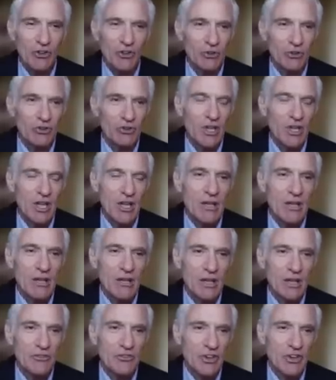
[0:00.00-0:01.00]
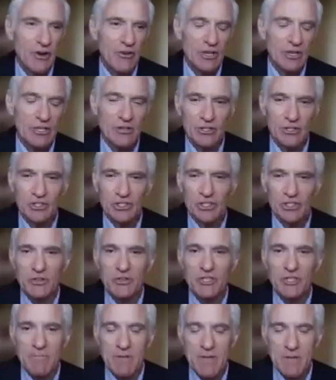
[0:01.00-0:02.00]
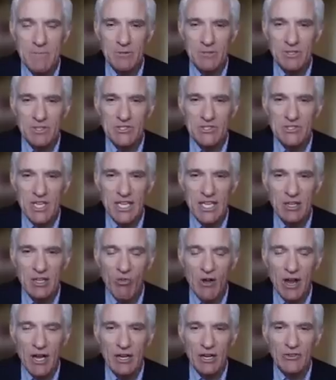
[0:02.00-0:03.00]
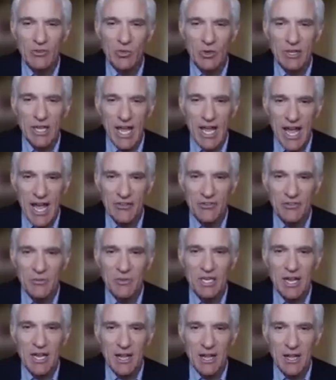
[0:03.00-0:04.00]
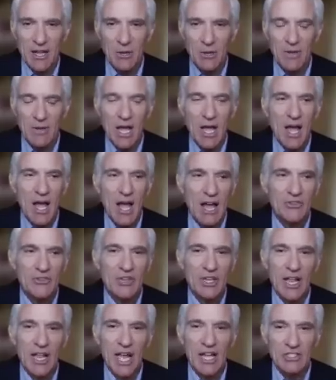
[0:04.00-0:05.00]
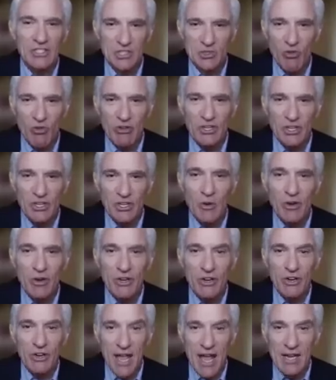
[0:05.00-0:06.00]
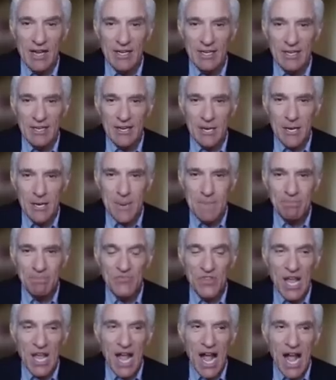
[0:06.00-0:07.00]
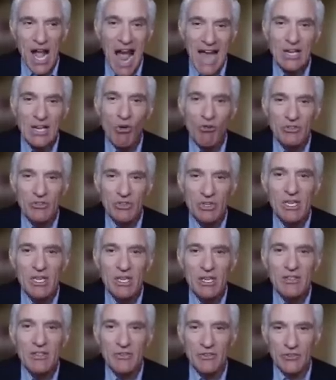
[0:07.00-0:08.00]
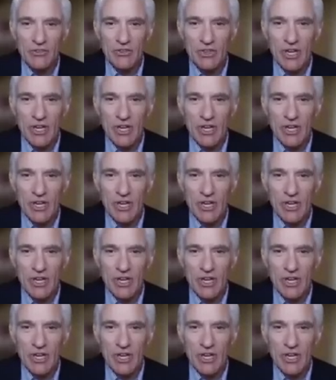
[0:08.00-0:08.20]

told Jared Kushner and the people inside the White House when they asked me to help, I said, I just want you to know what you're getting here. I don't need this